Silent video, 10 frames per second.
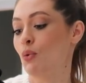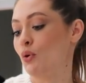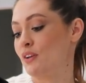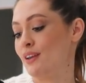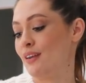
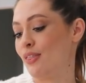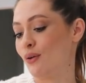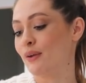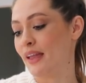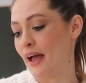walked in and I
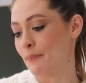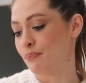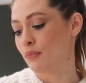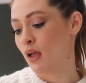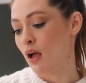thought, yeah,
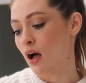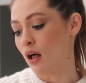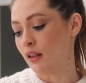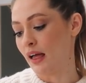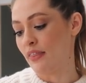
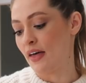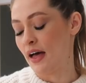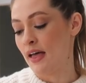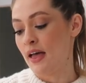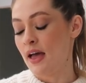I'll get
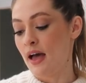that.